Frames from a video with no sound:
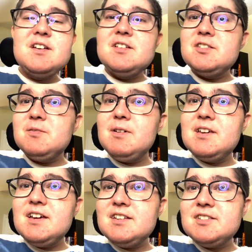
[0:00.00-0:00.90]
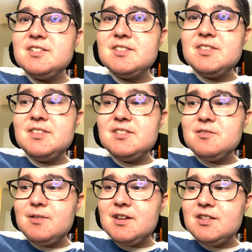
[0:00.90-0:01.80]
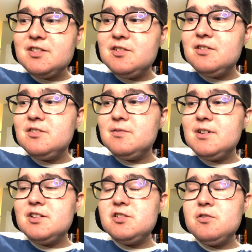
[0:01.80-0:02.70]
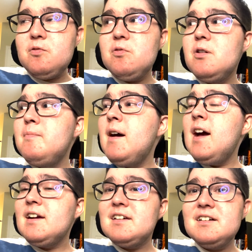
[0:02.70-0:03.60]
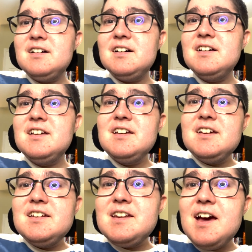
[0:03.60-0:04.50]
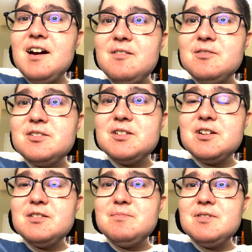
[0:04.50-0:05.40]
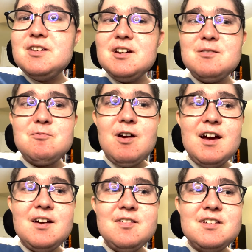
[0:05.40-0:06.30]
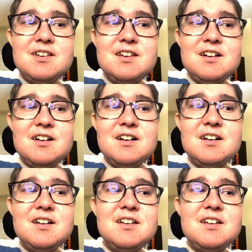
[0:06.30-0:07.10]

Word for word: So I guess so I guess so I guess your quarterback uh, now is going to be um, Riley uh,